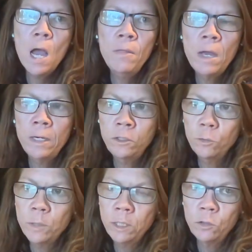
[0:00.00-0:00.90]
And then in
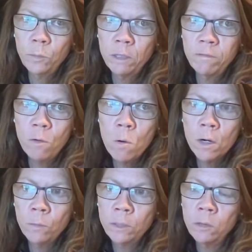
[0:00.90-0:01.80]

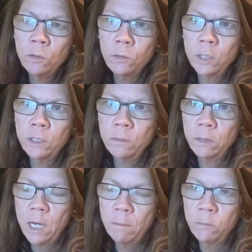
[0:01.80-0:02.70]
2024, when those trusts
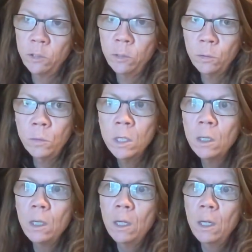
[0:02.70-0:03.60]
came due
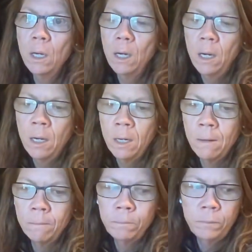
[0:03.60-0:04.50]

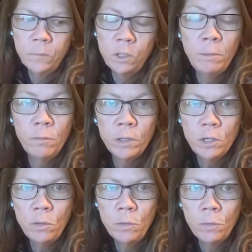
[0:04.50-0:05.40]
to be
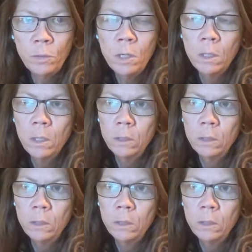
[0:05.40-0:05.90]
renewed